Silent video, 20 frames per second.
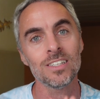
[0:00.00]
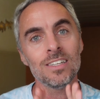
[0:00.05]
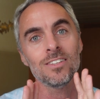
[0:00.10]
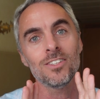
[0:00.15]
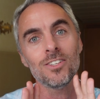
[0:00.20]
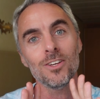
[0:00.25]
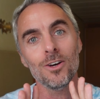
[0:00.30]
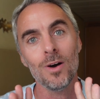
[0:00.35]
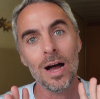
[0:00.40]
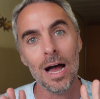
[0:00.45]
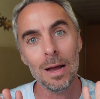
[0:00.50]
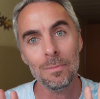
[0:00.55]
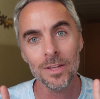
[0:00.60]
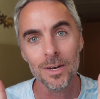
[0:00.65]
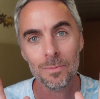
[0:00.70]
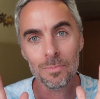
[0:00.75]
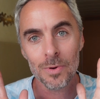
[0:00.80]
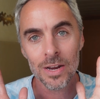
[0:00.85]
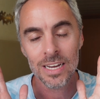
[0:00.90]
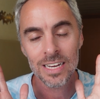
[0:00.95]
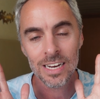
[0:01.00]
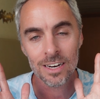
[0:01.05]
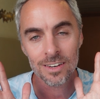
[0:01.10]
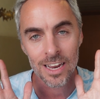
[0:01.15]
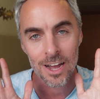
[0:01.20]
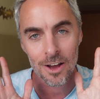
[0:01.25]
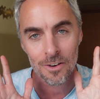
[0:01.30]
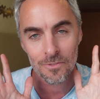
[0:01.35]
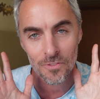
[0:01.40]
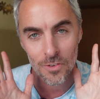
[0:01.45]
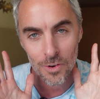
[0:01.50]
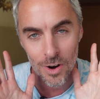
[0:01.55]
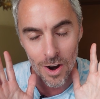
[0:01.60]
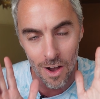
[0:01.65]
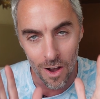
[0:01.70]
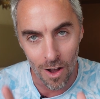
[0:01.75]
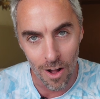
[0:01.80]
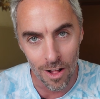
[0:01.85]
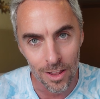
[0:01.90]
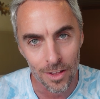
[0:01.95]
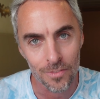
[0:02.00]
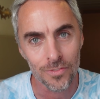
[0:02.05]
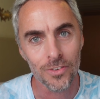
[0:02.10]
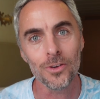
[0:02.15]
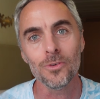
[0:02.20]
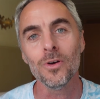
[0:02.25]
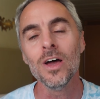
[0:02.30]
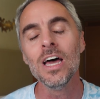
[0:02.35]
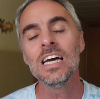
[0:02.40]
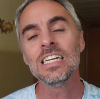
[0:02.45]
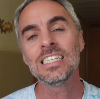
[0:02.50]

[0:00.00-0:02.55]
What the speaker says: And so I'm going to break it down for all of you